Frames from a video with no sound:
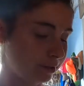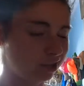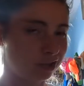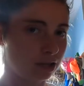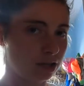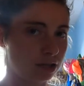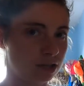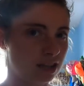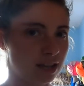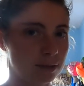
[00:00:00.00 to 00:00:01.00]
Usually they
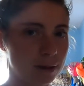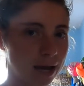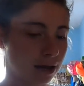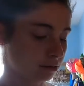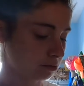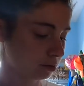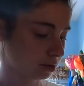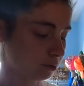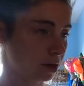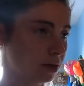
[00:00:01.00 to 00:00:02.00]
just stay in the bag.
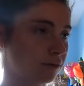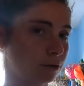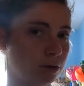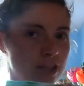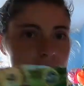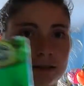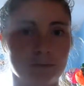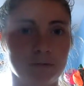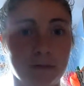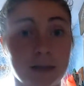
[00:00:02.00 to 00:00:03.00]
So we give her one of
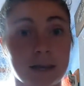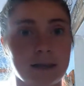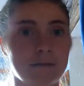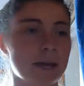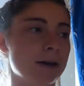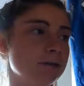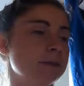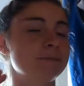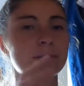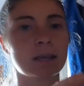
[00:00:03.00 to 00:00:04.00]
these when we like leave the
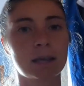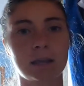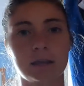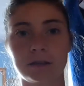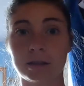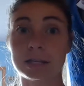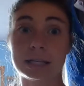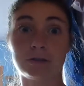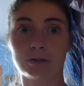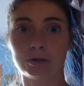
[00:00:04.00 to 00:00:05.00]
house. They're the
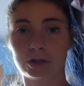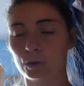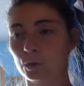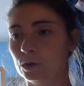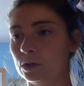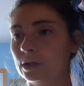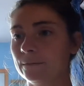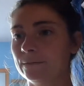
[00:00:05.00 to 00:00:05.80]
dental shoes.